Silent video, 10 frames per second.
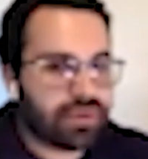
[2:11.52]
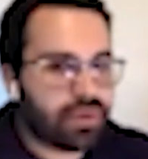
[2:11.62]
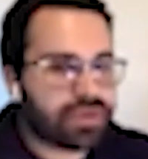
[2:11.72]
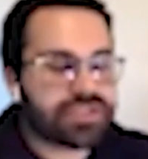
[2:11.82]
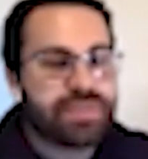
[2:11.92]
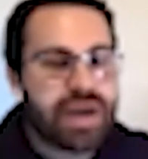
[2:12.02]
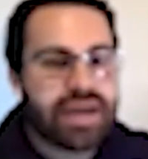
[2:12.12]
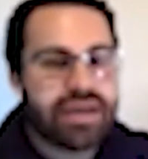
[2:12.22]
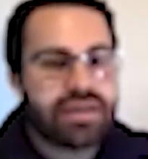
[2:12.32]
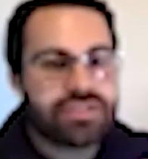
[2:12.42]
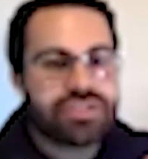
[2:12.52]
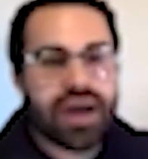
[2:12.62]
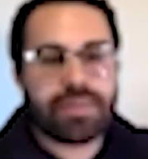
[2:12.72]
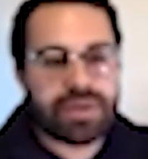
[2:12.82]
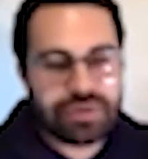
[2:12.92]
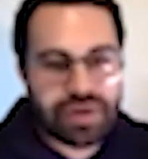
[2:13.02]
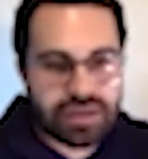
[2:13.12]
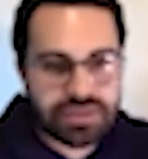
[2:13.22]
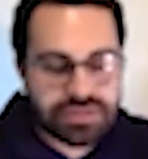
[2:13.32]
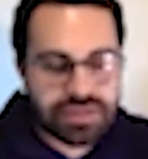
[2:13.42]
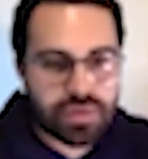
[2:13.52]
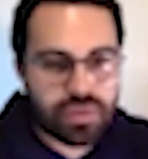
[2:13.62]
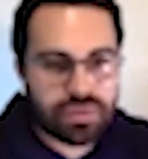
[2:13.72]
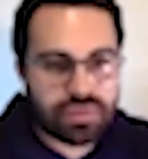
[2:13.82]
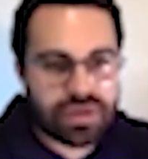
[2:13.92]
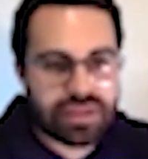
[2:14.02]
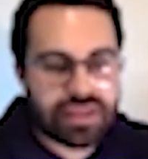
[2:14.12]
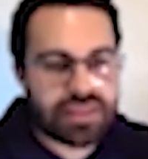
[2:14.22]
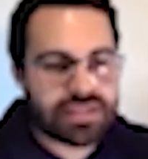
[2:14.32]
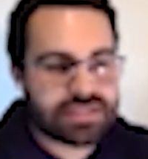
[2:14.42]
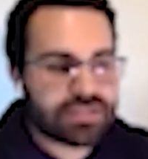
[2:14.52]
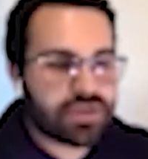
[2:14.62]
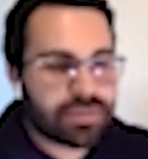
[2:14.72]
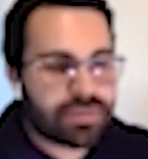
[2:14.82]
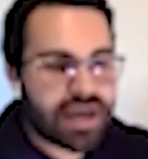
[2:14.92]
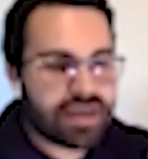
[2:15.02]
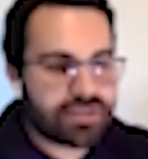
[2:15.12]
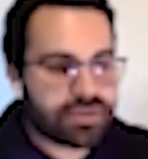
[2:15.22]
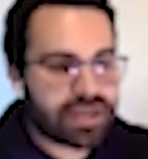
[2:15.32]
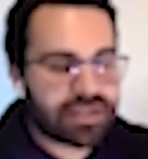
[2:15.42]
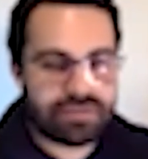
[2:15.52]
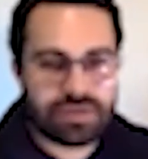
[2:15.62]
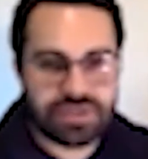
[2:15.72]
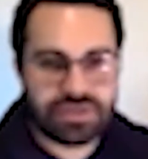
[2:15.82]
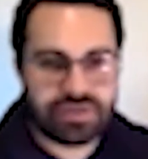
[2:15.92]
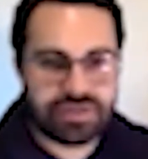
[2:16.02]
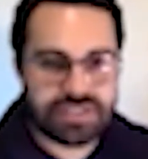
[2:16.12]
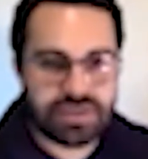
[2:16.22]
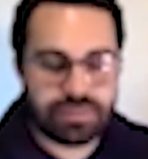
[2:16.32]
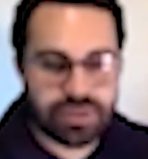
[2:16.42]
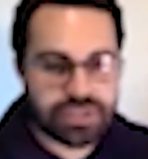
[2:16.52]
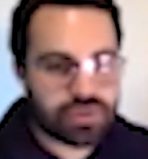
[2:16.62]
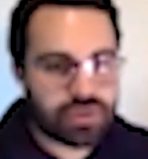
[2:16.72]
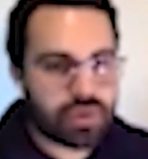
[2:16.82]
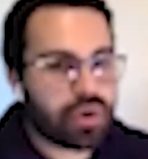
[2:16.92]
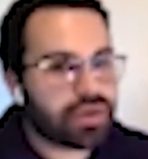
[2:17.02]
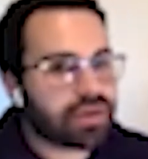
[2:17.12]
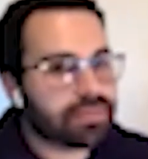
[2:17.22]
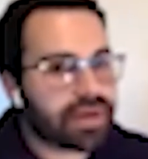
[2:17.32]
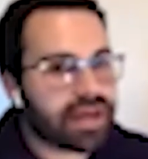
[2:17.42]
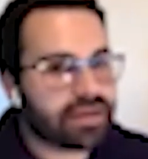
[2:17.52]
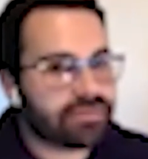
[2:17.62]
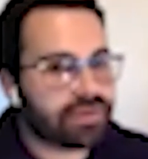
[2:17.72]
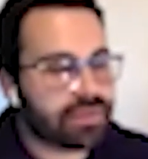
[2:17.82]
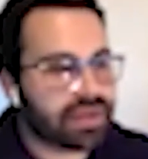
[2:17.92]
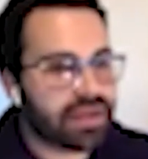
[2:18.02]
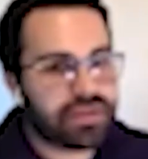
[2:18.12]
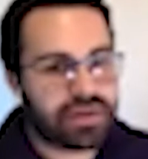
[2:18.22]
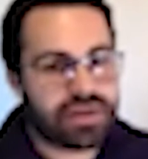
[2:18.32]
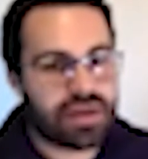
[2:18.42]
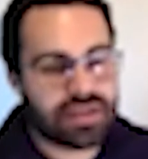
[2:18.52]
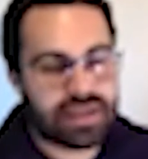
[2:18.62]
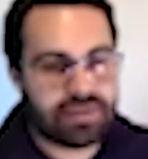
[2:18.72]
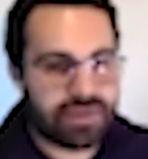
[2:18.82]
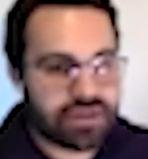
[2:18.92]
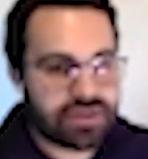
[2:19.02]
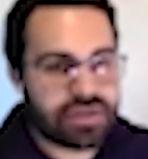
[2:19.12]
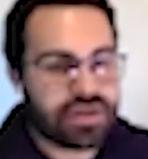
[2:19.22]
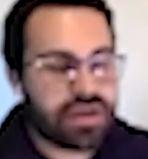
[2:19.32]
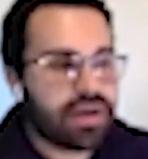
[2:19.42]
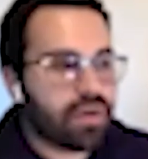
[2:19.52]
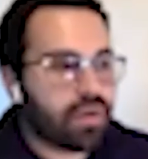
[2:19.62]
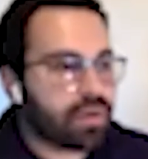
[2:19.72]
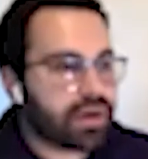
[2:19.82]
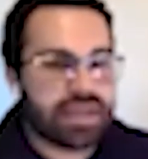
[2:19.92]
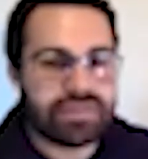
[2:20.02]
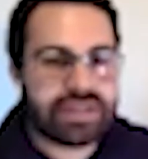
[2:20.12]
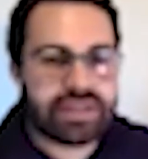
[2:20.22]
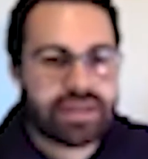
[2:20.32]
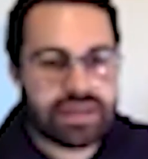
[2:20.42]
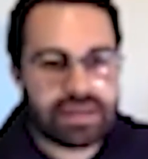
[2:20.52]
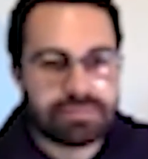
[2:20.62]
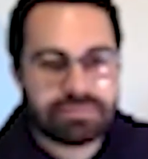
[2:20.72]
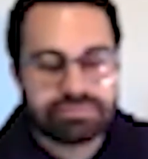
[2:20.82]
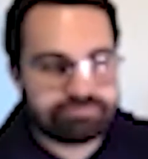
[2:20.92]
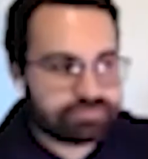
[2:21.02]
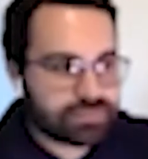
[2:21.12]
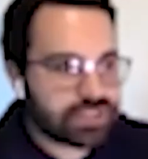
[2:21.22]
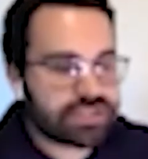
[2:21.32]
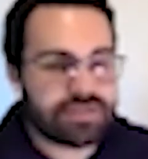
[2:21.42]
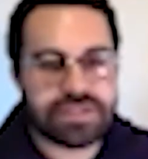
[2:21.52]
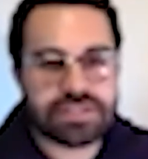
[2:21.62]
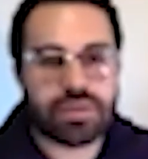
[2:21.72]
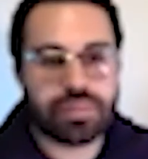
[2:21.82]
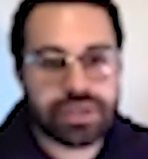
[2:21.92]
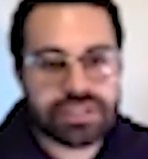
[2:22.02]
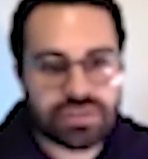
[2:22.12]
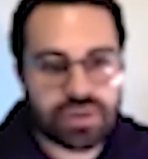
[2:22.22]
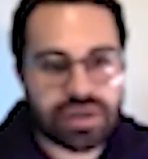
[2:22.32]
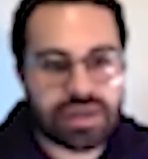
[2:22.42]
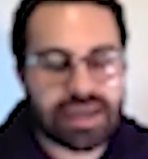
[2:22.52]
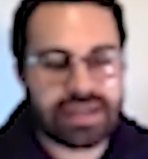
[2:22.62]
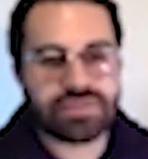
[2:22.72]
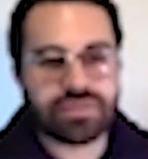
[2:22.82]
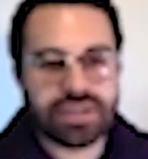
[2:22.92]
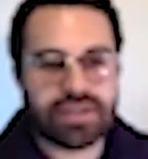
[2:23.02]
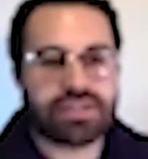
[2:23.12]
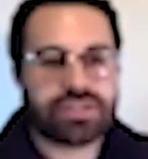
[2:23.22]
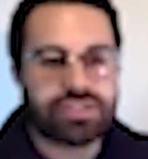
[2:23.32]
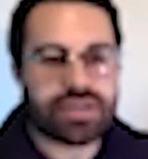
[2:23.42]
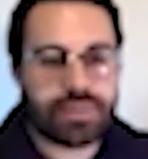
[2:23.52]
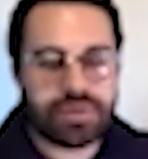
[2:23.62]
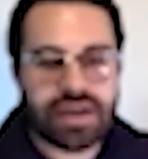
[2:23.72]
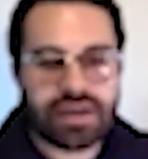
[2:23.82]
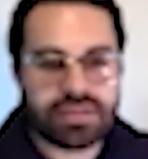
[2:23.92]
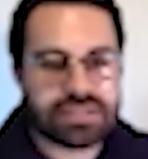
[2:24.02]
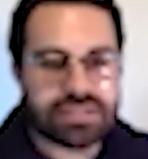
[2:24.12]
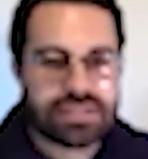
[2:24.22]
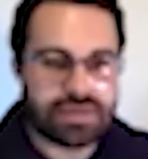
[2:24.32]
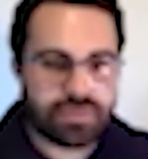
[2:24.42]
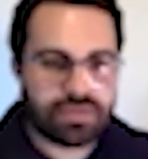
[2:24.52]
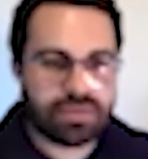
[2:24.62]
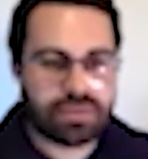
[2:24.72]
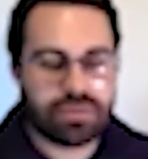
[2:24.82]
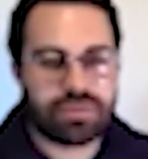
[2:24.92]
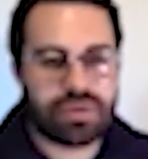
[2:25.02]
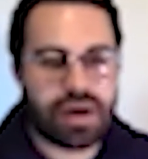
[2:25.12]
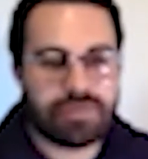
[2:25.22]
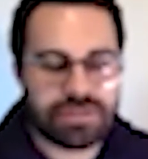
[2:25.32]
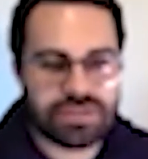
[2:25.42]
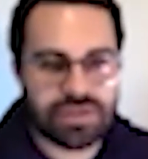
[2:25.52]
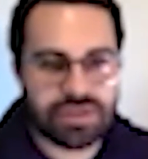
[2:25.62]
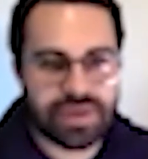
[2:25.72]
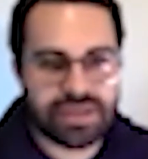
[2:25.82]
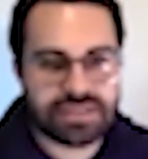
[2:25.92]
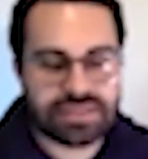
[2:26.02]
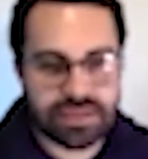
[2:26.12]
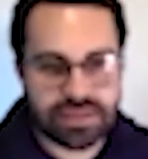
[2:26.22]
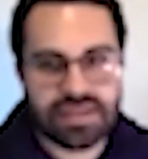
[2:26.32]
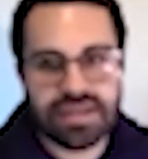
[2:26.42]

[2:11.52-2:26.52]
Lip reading: or just by shopping around. So one of the things is you could buy directly from the university bookstore, or you can buy from another online vendor, or even just a physical bookstore. And it's really good to shop around to see who offers you the best deal.